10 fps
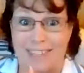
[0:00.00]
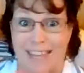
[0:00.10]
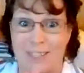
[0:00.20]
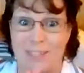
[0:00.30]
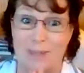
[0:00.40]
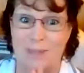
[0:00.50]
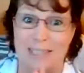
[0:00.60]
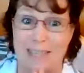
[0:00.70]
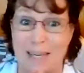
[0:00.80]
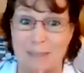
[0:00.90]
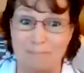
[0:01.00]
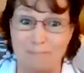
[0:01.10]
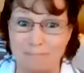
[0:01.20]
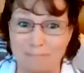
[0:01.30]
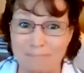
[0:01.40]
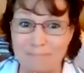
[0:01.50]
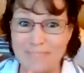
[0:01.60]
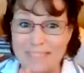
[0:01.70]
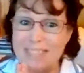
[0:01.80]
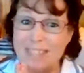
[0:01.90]
Are you so excited?
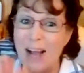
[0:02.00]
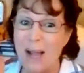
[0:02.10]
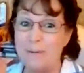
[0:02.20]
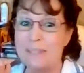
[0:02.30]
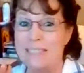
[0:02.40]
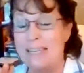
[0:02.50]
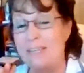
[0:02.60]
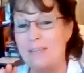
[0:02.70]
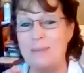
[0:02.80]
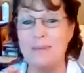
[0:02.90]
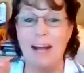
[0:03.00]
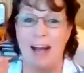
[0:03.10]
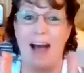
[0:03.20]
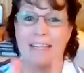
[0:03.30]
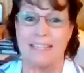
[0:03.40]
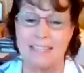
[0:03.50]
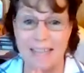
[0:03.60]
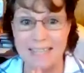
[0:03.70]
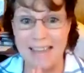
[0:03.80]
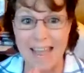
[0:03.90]
So I will see you on
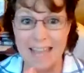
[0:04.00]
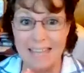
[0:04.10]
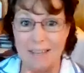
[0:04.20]
Sunday.